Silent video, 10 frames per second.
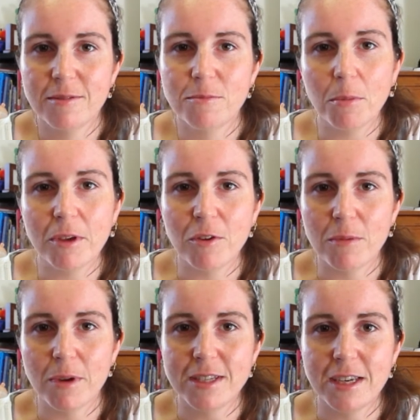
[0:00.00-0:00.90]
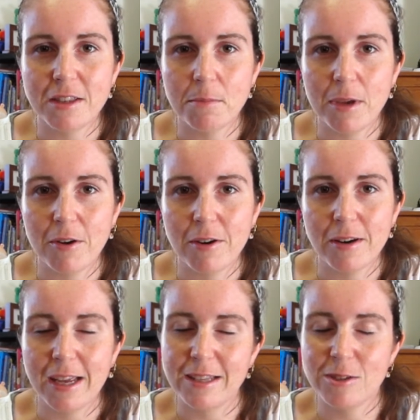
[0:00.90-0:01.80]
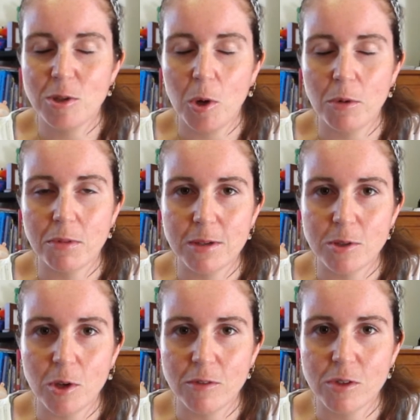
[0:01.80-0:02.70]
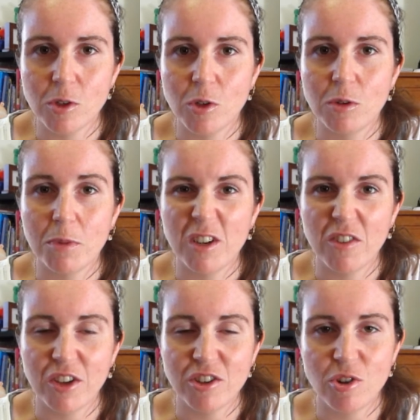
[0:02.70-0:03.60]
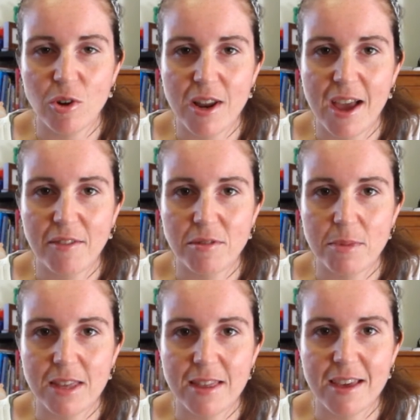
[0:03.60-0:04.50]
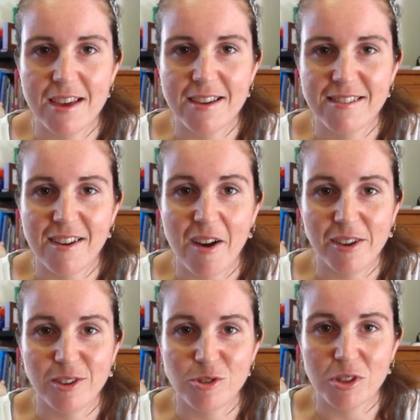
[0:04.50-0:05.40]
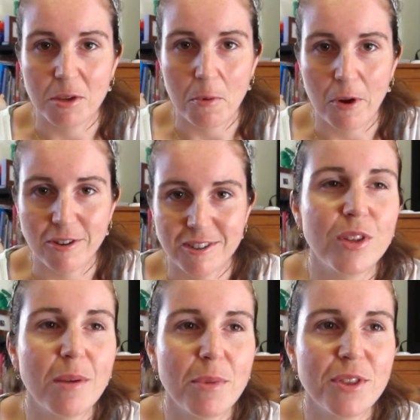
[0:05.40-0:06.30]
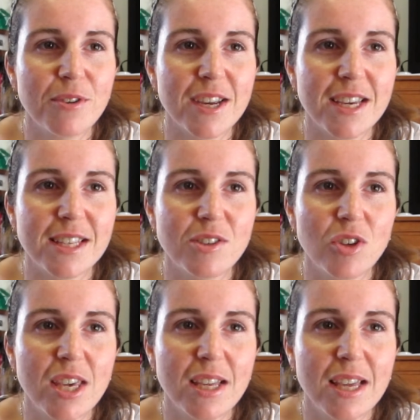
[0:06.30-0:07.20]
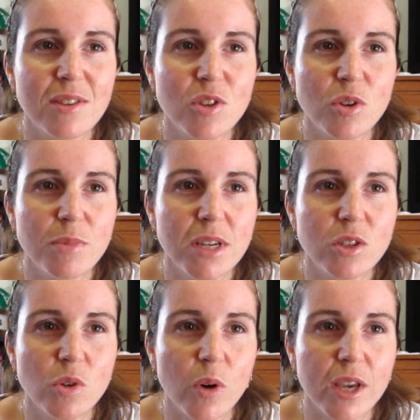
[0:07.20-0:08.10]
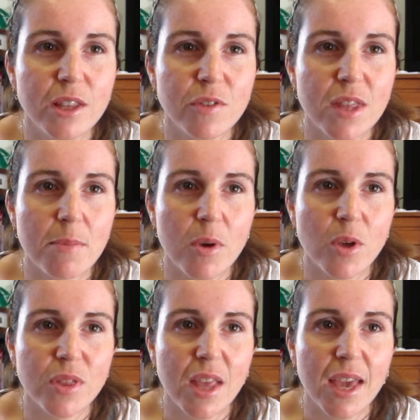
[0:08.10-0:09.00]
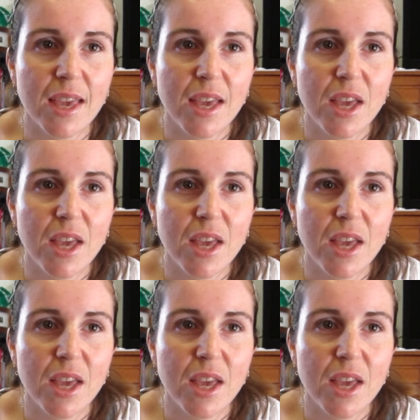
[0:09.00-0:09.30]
Probably grit my teeth and bear it and just hope that it's over soon, but if I don't have to be there, I usually won't. Number 3 is, your kid gets too many toys for their birthday.